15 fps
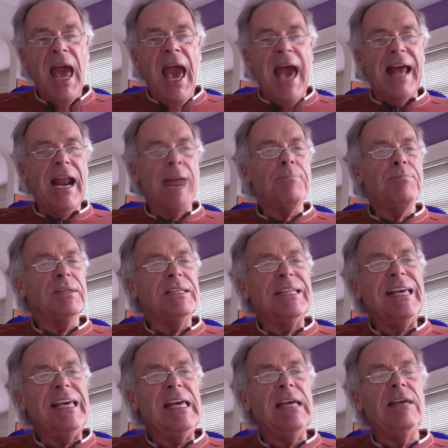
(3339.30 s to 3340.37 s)
and I
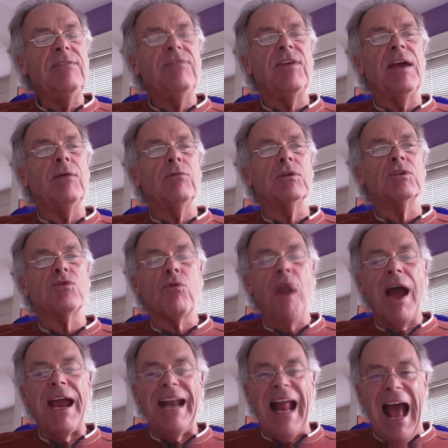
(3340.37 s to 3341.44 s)
believe it was
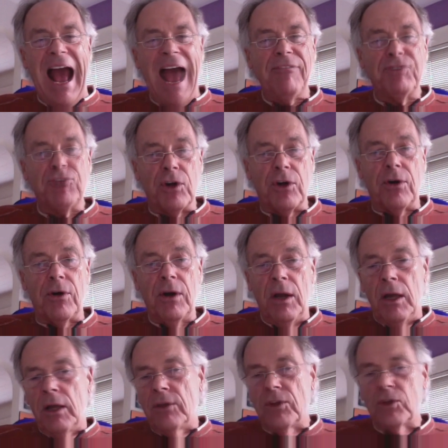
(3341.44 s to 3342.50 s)
right after
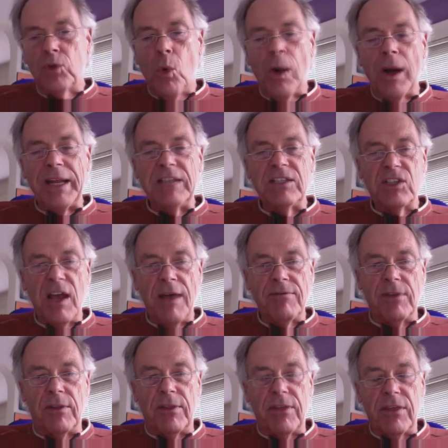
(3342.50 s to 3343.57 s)
the
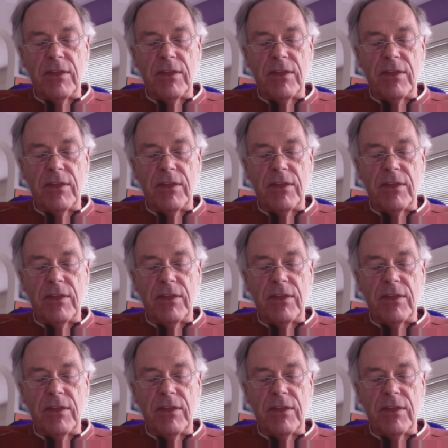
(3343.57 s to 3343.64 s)
27th